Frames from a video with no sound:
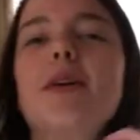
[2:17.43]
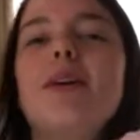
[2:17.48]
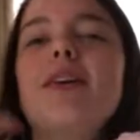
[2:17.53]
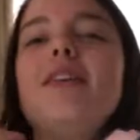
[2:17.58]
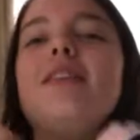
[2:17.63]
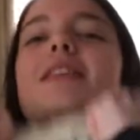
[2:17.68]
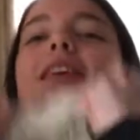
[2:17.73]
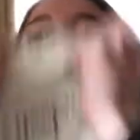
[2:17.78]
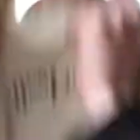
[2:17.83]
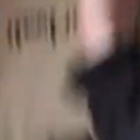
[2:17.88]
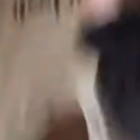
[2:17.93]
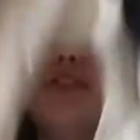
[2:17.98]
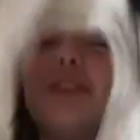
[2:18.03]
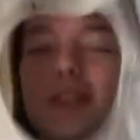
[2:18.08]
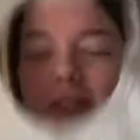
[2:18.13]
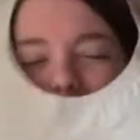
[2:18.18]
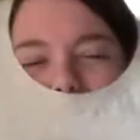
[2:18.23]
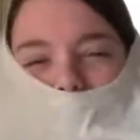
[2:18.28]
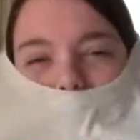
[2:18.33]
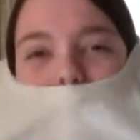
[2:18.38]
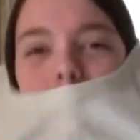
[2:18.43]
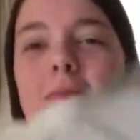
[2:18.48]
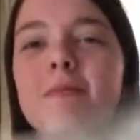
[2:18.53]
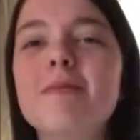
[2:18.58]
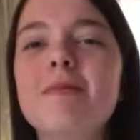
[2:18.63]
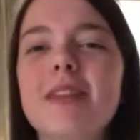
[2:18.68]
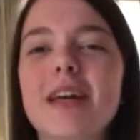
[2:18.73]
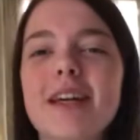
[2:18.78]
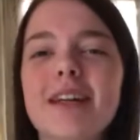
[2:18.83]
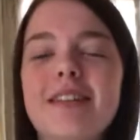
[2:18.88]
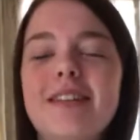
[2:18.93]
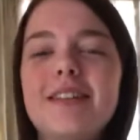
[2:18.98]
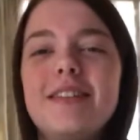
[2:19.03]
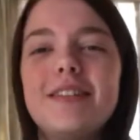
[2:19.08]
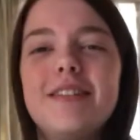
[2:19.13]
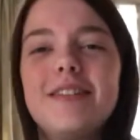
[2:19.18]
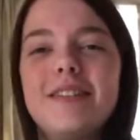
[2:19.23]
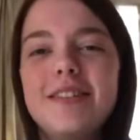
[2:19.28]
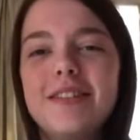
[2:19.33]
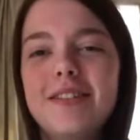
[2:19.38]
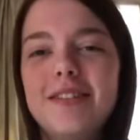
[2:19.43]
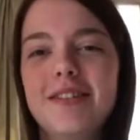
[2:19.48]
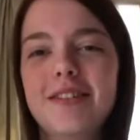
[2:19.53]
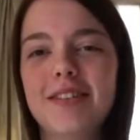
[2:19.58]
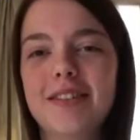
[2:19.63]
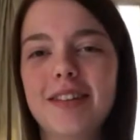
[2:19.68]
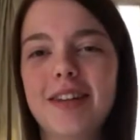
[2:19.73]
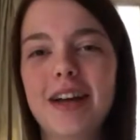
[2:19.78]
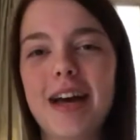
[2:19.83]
my god, it's huge. That is so cool.